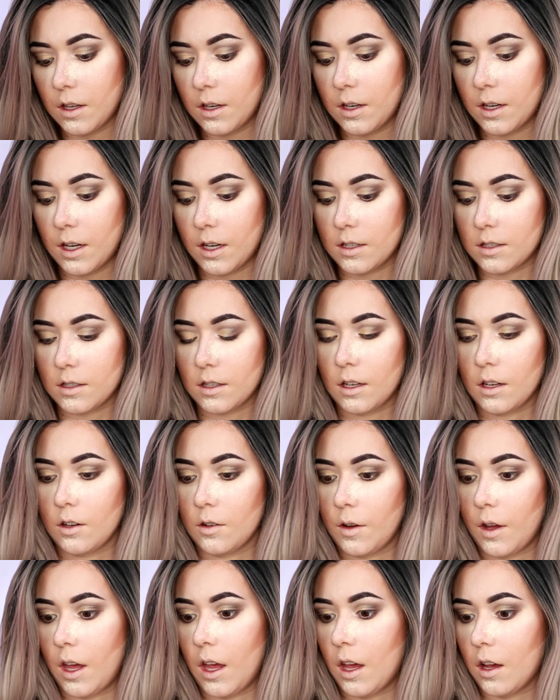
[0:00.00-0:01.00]
a nice
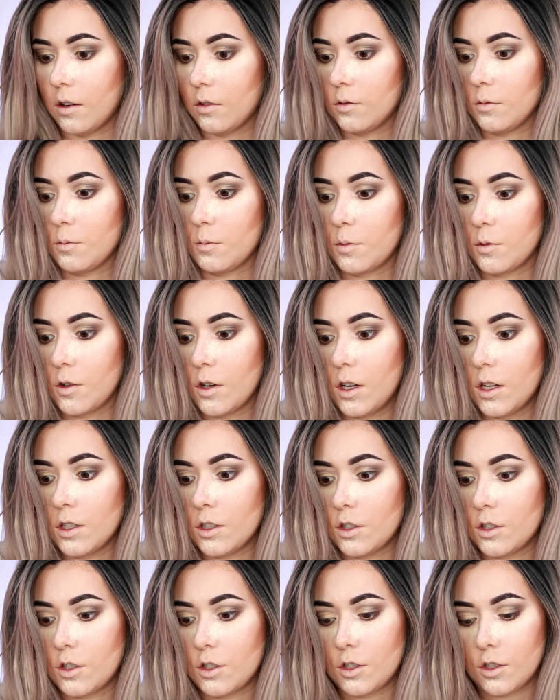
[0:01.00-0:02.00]
little angled
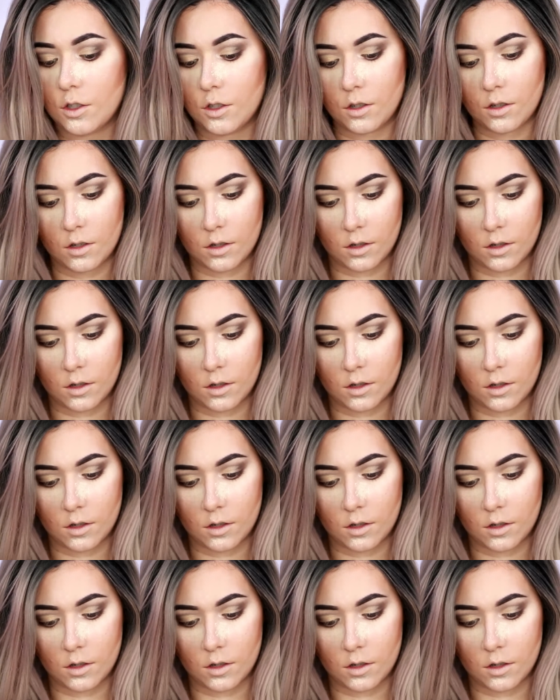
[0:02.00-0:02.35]
brush.